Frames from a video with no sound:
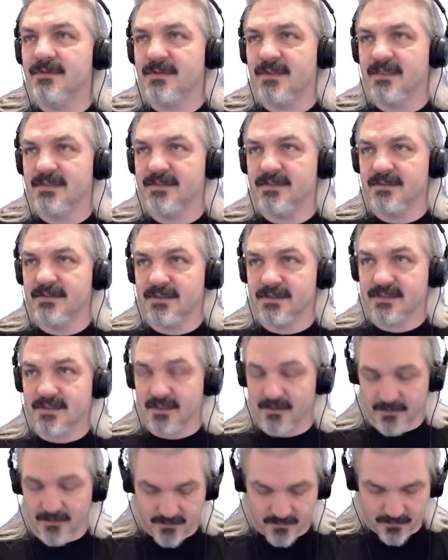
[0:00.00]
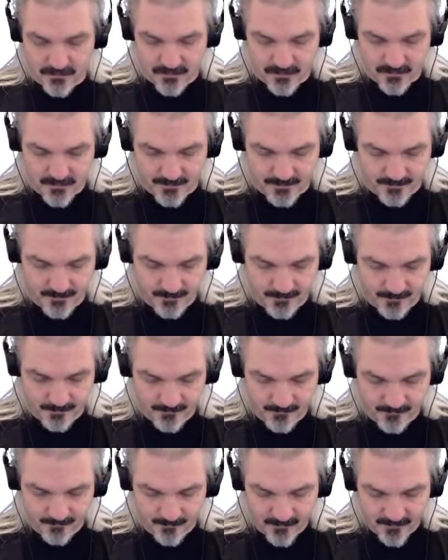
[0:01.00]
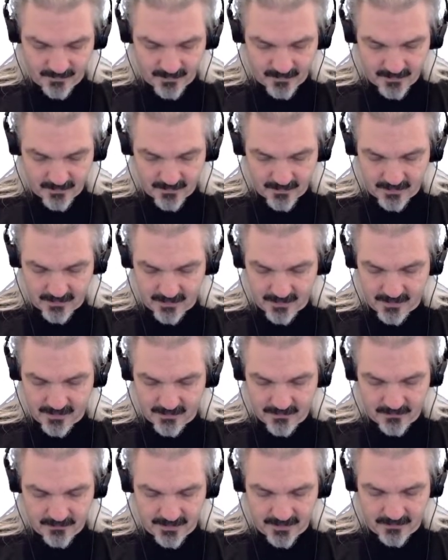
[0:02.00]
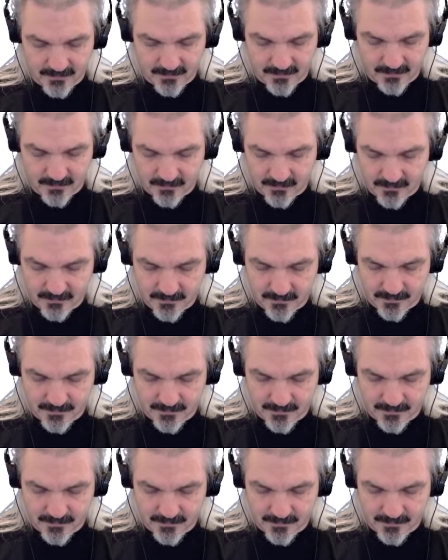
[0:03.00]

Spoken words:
is you just Google Unreal